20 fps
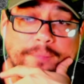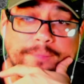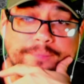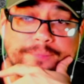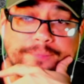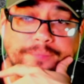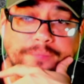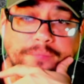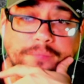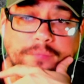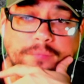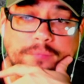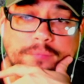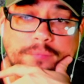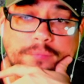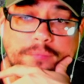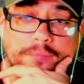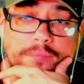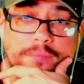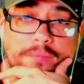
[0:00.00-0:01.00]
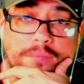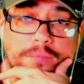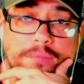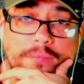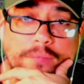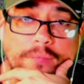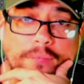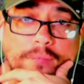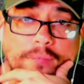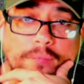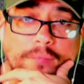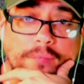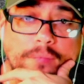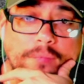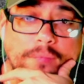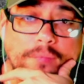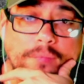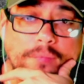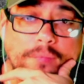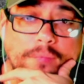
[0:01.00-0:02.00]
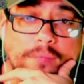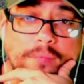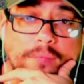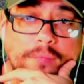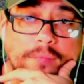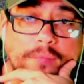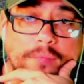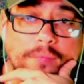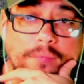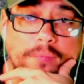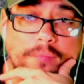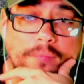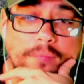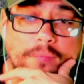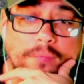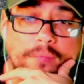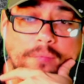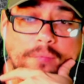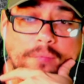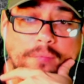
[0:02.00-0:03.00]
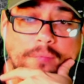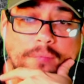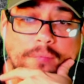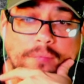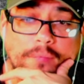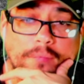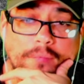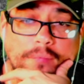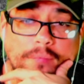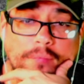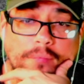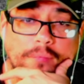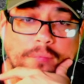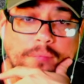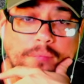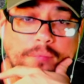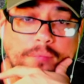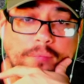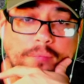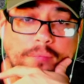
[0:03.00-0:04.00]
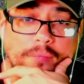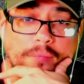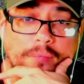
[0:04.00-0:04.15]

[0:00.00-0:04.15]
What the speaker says: Nothing is said.